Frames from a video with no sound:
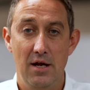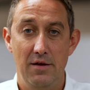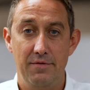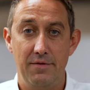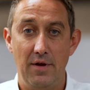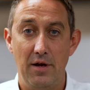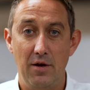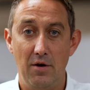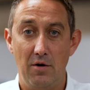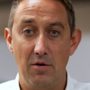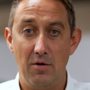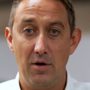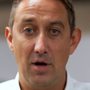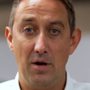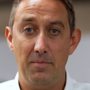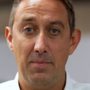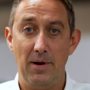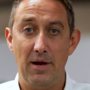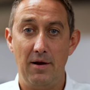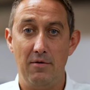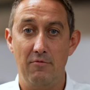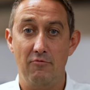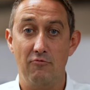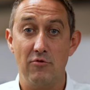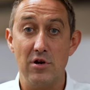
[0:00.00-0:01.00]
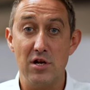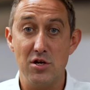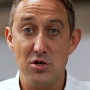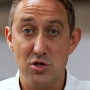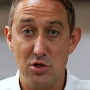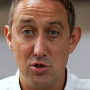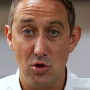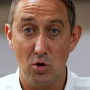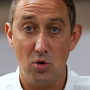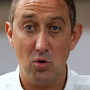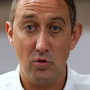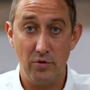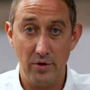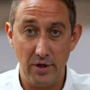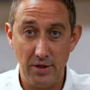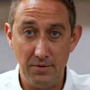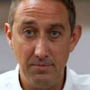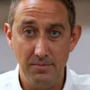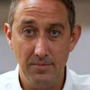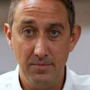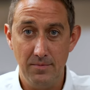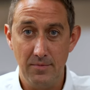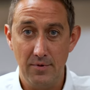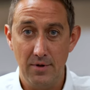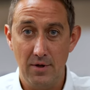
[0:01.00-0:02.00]
They are about
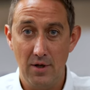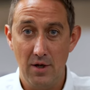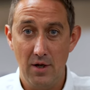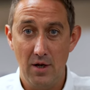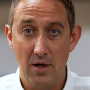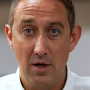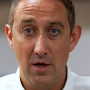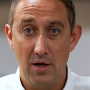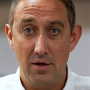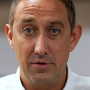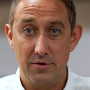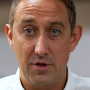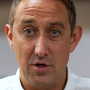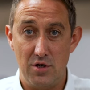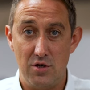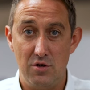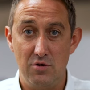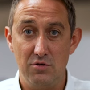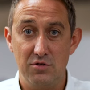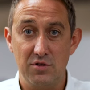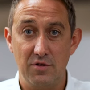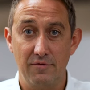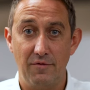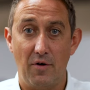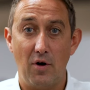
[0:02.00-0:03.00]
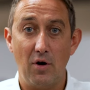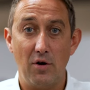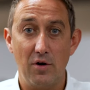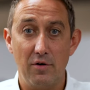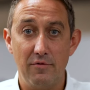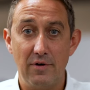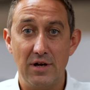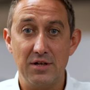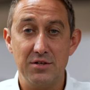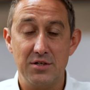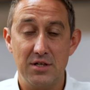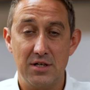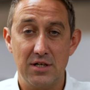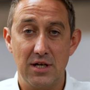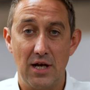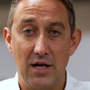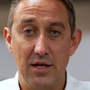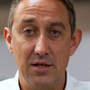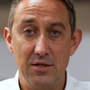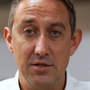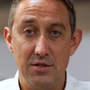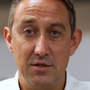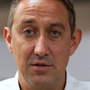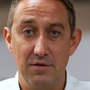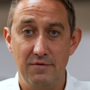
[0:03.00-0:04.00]
reshoring, the use of higher
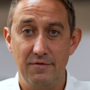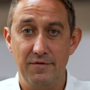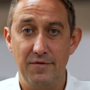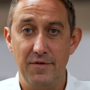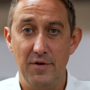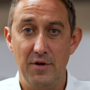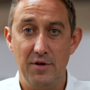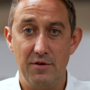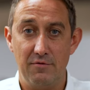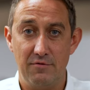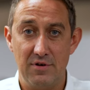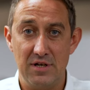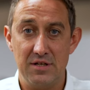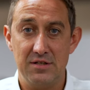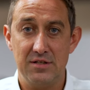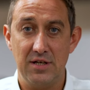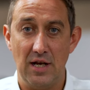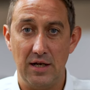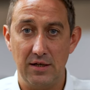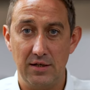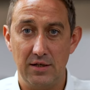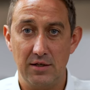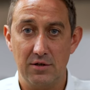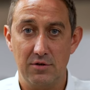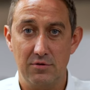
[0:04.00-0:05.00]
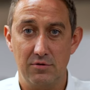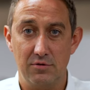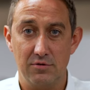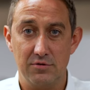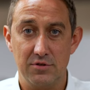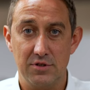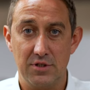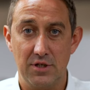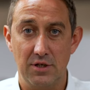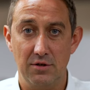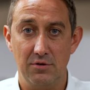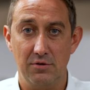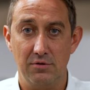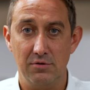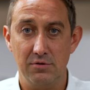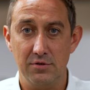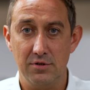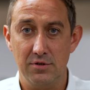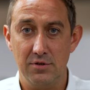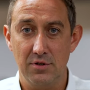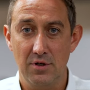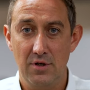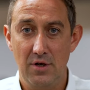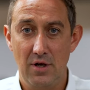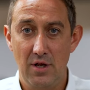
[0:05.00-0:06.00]
education and furthering technical
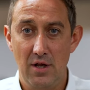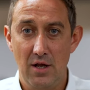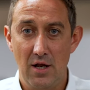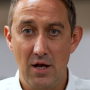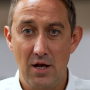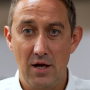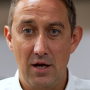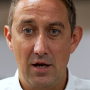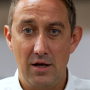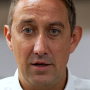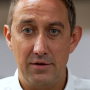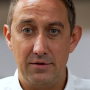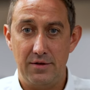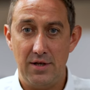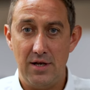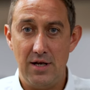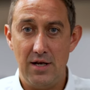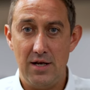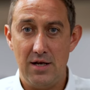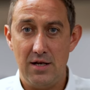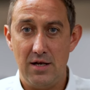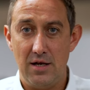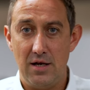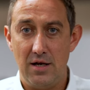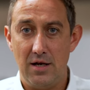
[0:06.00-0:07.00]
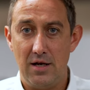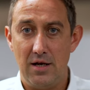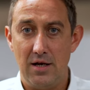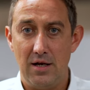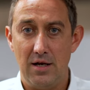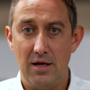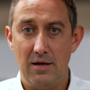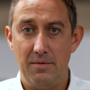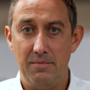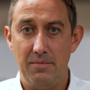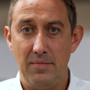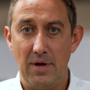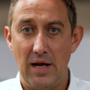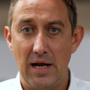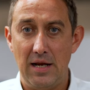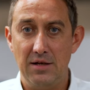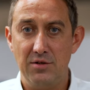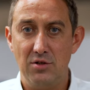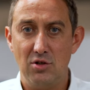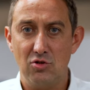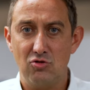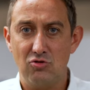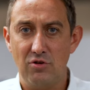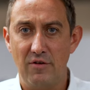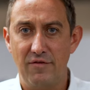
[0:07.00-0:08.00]
skills, the
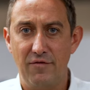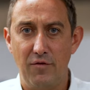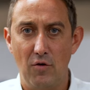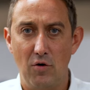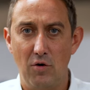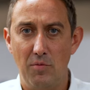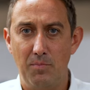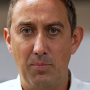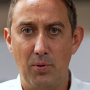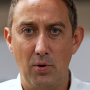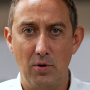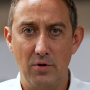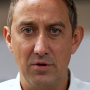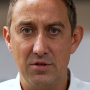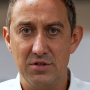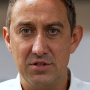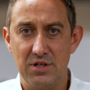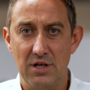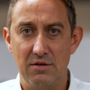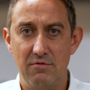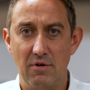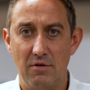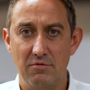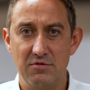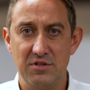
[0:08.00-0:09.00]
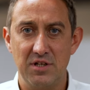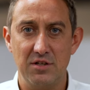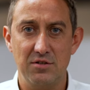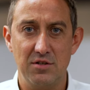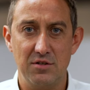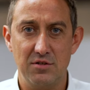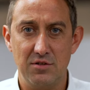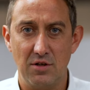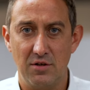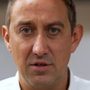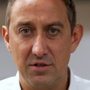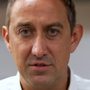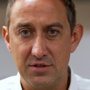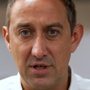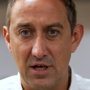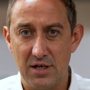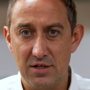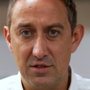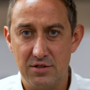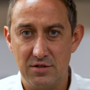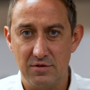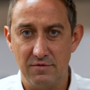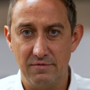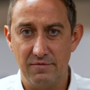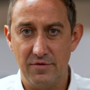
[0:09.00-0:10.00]
Industry 4.0
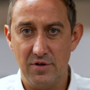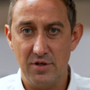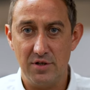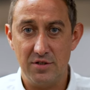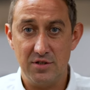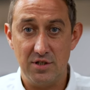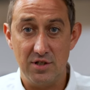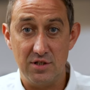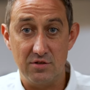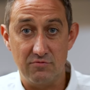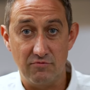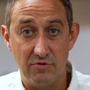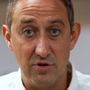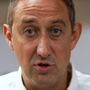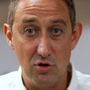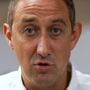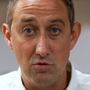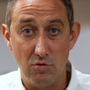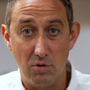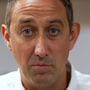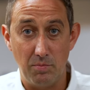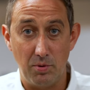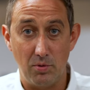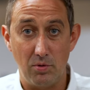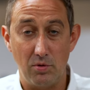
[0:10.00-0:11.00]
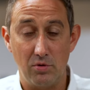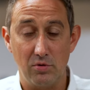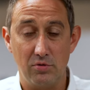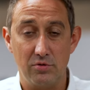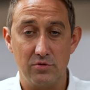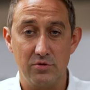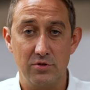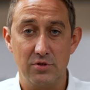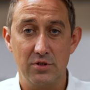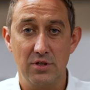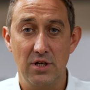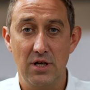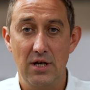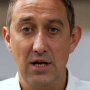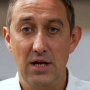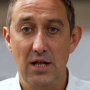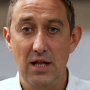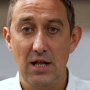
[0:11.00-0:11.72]
digitisation versus renewables